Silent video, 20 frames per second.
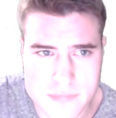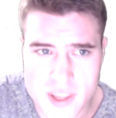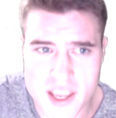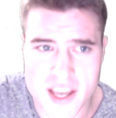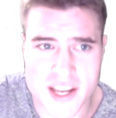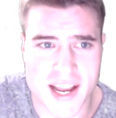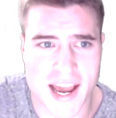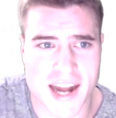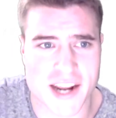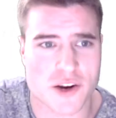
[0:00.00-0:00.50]

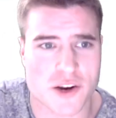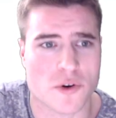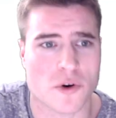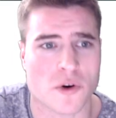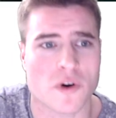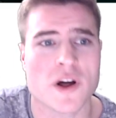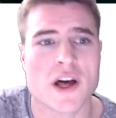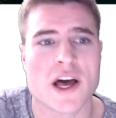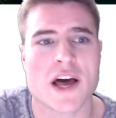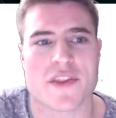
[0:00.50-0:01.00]
kind of
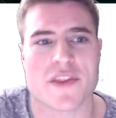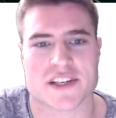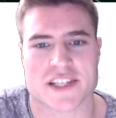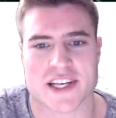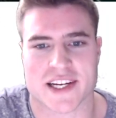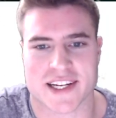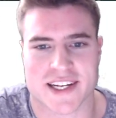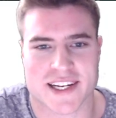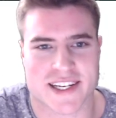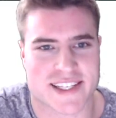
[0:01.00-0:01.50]
cool. The
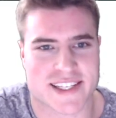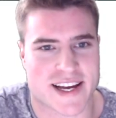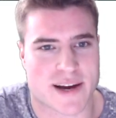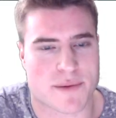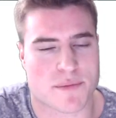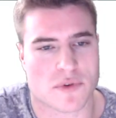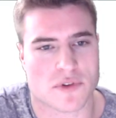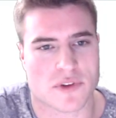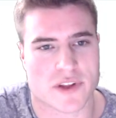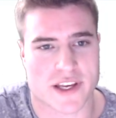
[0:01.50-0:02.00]
second
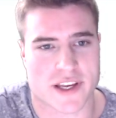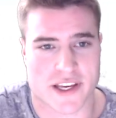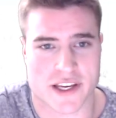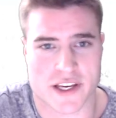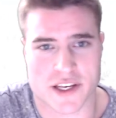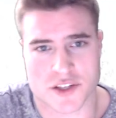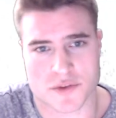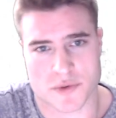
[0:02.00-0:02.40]
example is